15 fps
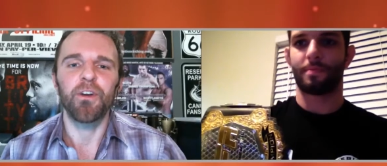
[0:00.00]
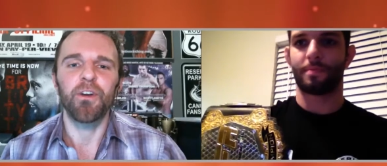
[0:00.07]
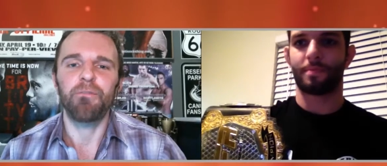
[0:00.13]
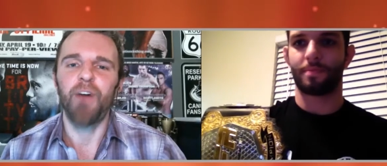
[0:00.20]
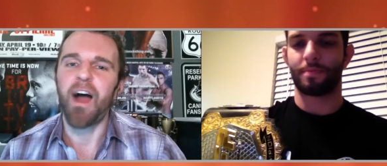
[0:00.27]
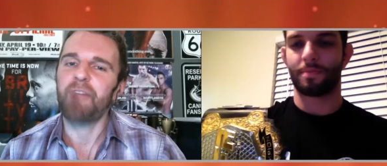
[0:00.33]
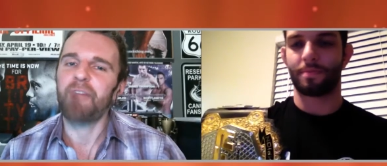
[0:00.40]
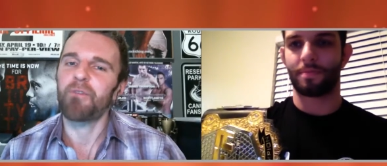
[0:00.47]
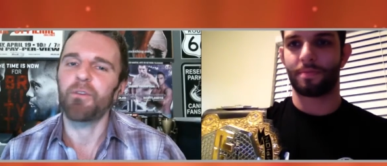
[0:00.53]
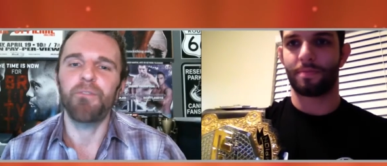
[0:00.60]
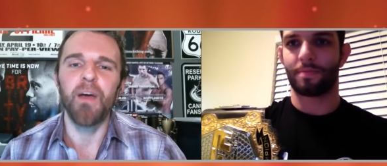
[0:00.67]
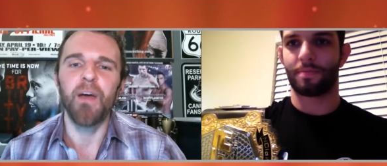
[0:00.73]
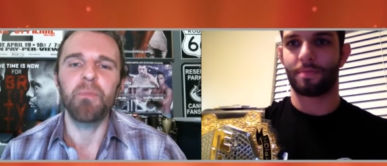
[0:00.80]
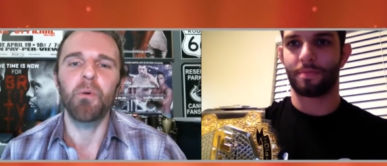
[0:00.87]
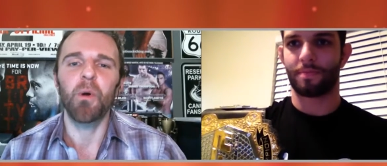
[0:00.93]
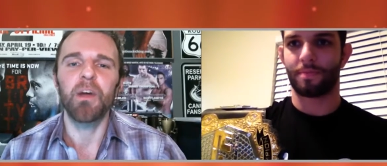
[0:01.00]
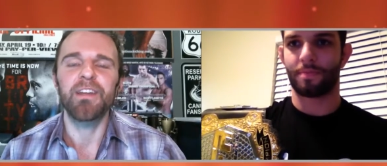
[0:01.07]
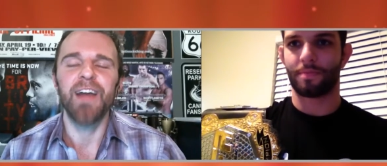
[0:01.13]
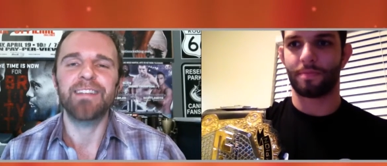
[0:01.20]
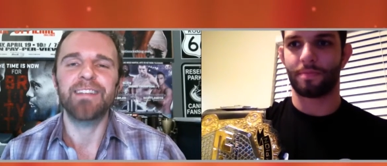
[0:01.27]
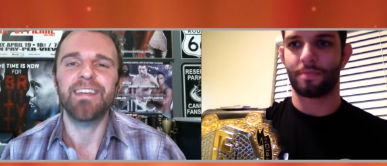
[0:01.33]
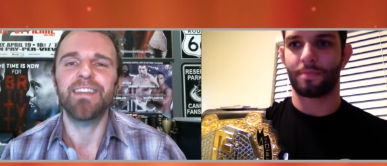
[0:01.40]
Speaker 1: 35 on February
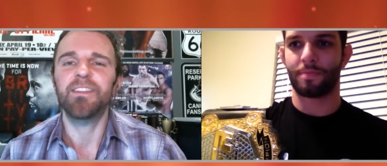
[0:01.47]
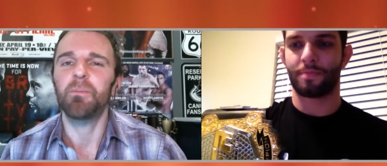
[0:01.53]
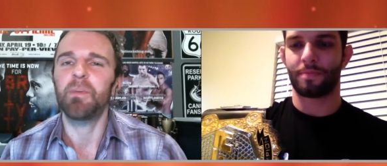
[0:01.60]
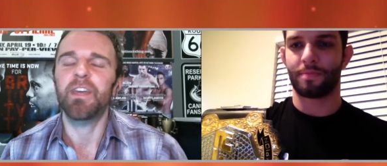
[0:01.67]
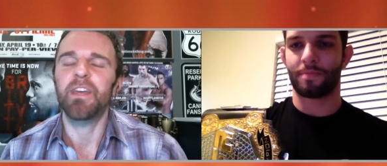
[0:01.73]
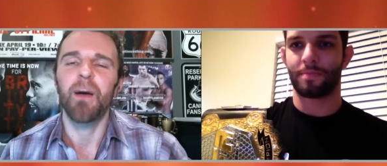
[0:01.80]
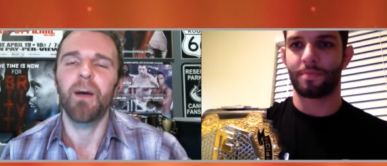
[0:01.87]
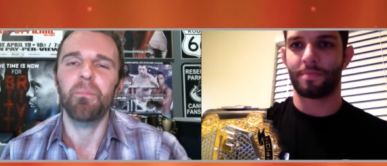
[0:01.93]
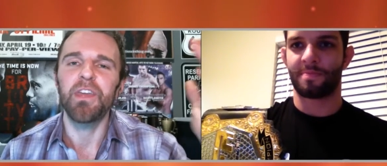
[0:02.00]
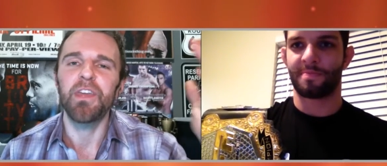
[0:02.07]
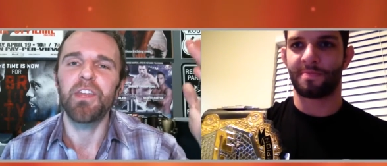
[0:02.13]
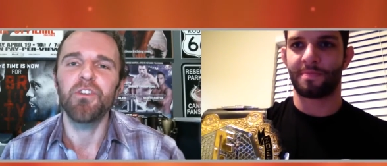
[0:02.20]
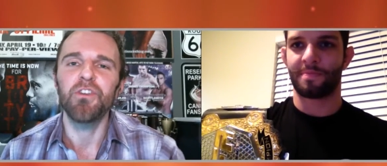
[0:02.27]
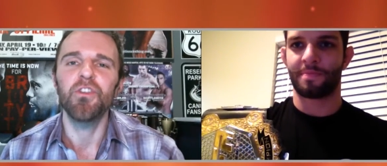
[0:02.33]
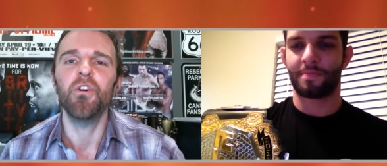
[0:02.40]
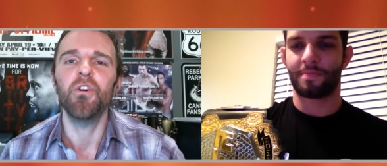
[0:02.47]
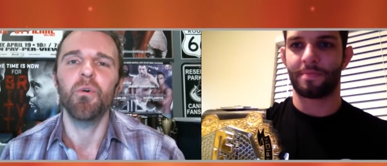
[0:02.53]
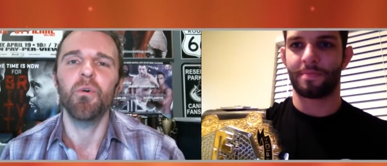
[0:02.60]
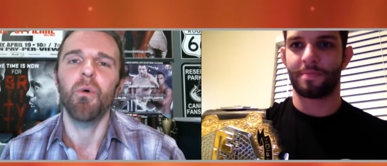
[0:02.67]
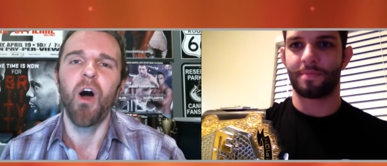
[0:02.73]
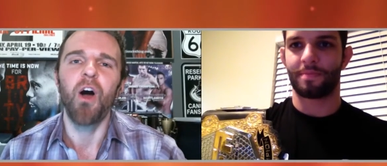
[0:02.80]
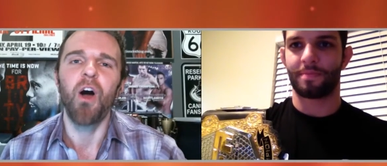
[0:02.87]
19th to become the
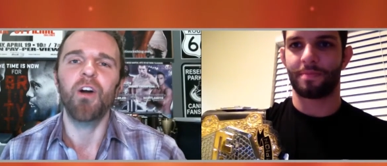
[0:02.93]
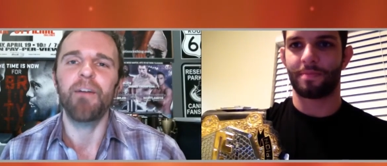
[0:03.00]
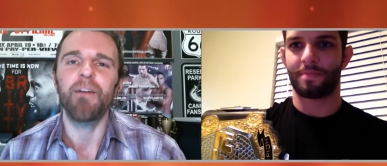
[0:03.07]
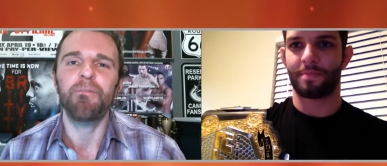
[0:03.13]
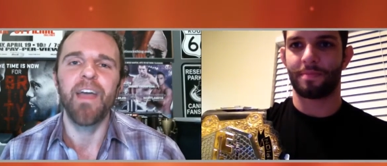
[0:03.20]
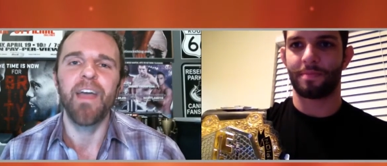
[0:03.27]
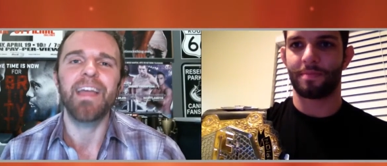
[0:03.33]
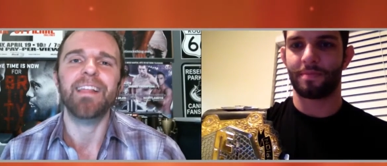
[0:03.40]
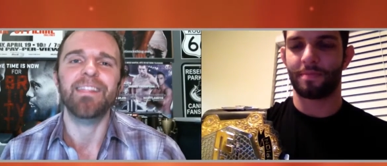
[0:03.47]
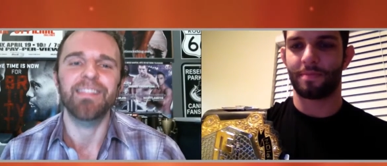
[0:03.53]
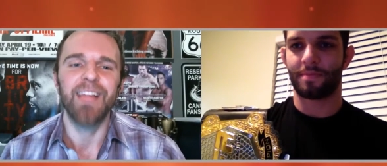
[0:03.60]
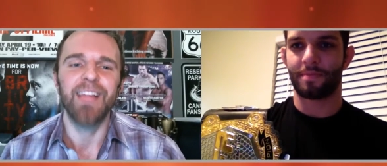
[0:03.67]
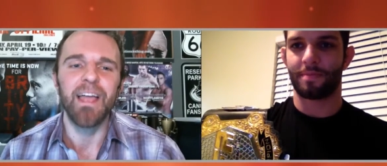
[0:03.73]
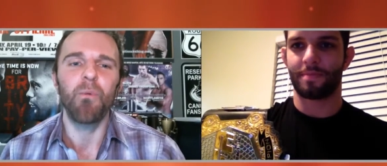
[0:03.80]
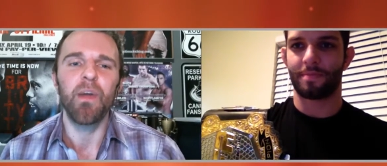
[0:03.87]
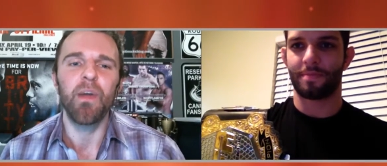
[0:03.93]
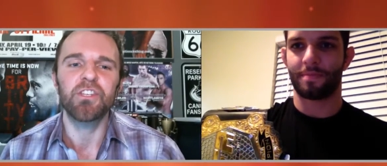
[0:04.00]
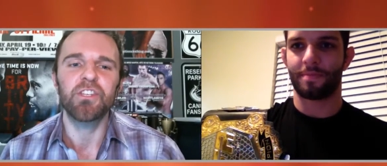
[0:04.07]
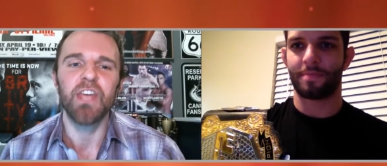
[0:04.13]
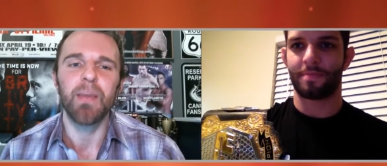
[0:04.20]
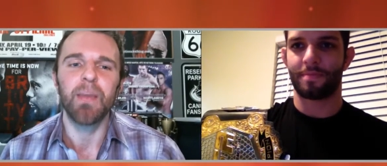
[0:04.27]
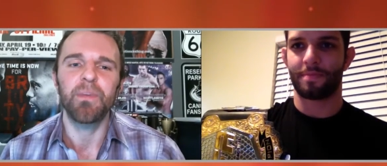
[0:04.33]
new RFA lightweight
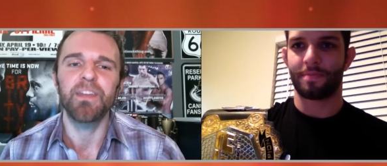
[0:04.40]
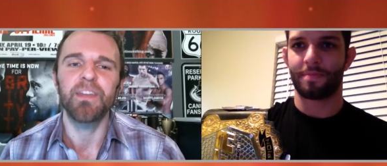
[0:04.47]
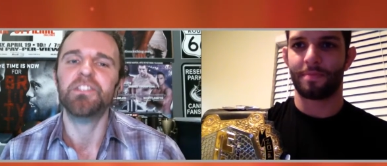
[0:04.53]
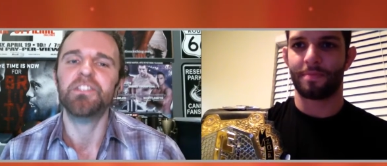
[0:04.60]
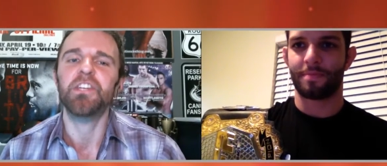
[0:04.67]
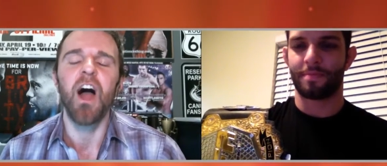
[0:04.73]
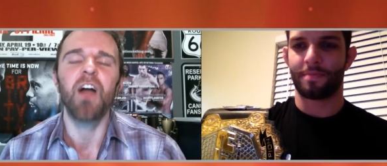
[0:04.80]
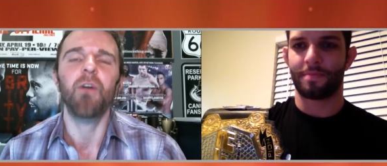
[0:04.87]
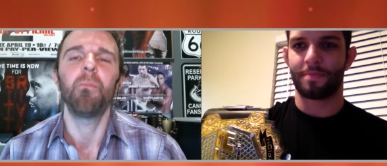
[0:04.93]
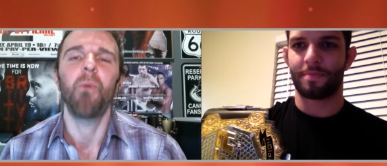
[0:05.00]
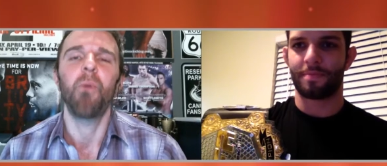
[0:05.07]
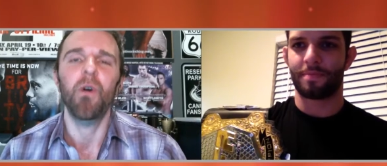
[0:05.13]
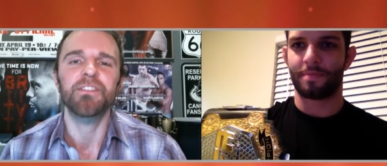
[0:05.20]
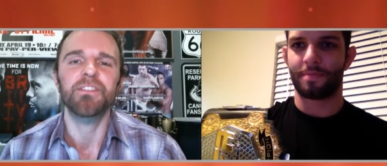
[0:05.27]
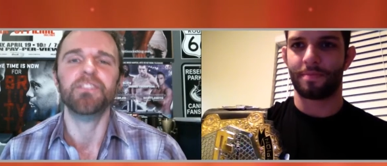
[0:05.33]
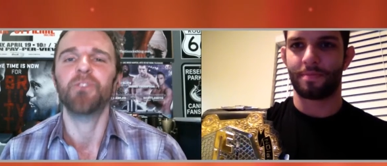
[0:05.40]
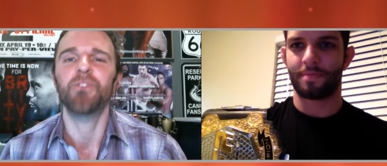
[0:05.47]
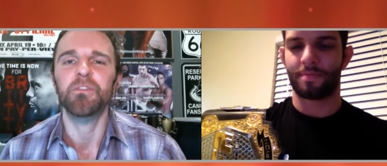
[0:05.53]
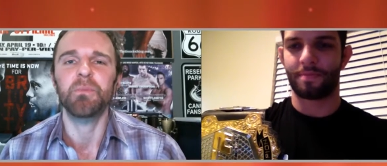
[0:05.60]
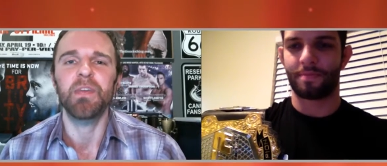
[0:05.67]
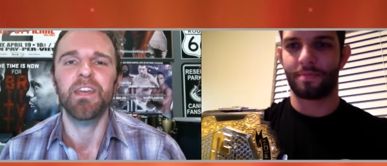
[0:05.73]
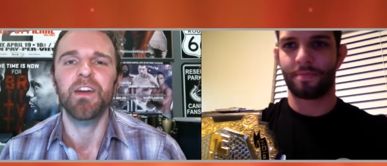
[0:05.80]
champion. Thiago Moises joins
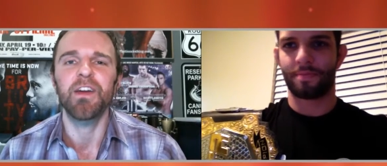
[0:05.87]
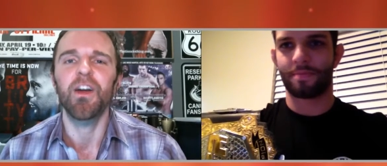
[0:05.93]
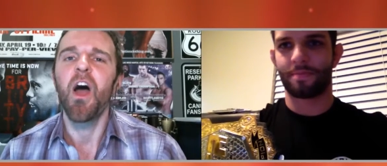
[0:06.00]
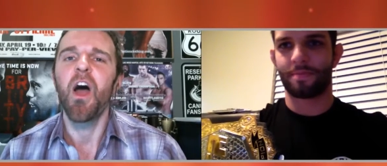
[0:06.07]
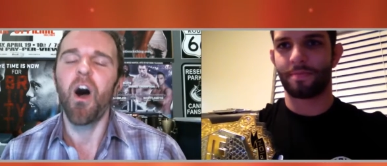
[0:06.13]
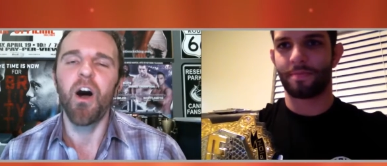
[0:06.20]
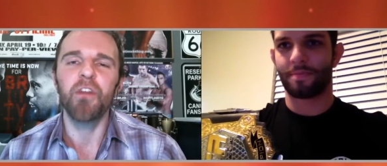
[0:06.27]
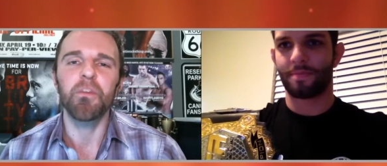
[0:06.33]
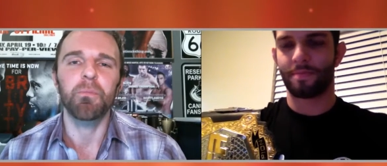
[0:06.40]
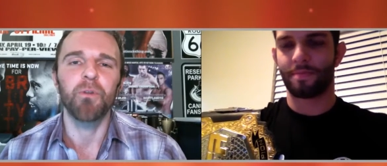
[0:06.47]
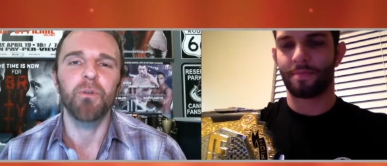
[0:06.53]
me here on the